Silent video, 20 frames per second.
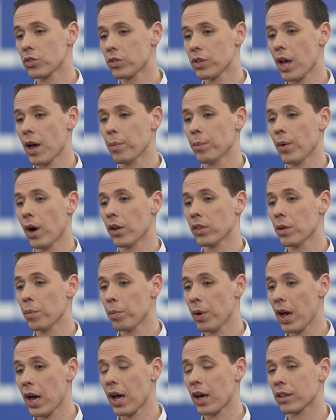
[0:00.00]
step on the
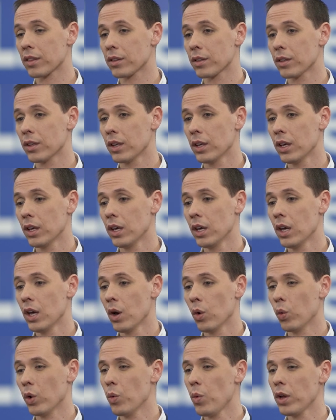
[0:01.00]
path.
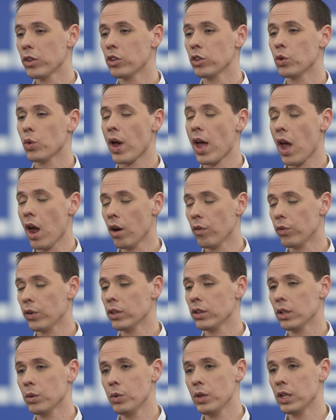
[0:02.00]
We want to do
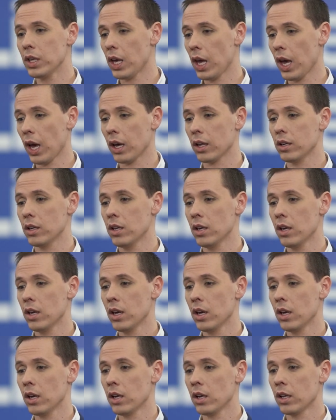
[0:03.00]
everything we can
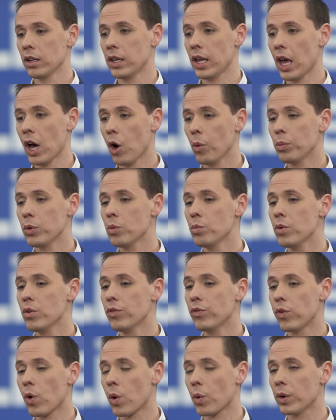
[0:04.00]
to help you
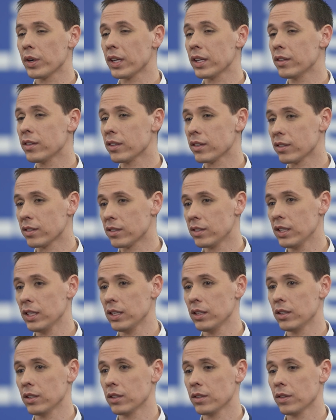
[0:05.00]
move forward and
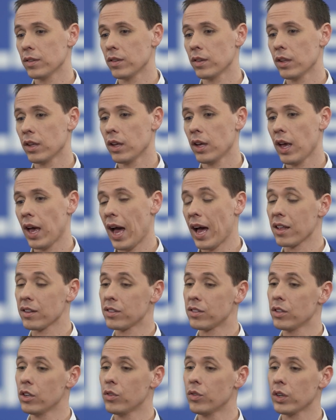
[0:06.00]
succeed. At
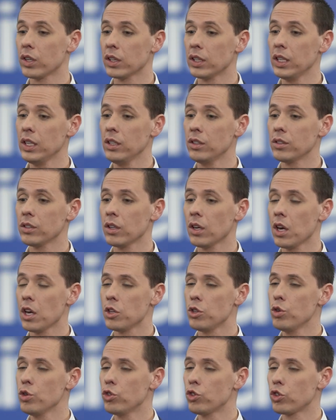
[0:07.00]
Silver Elite,
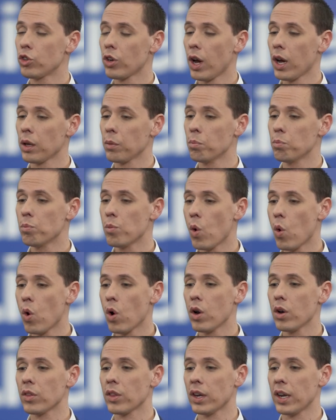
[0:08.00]
you shine
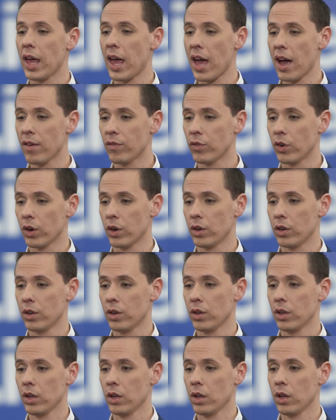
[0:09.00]
more than ever,
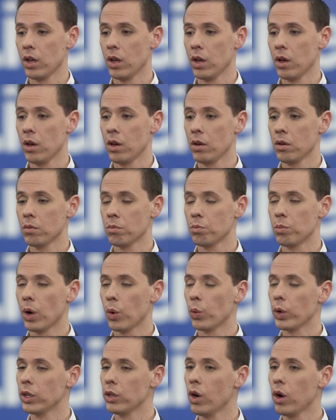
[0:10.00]

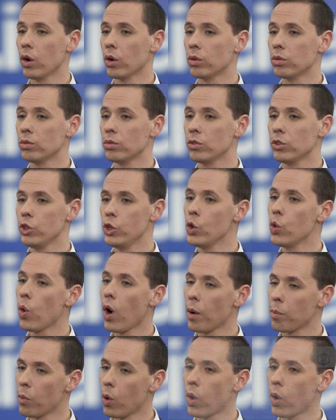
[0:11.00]
but we know you want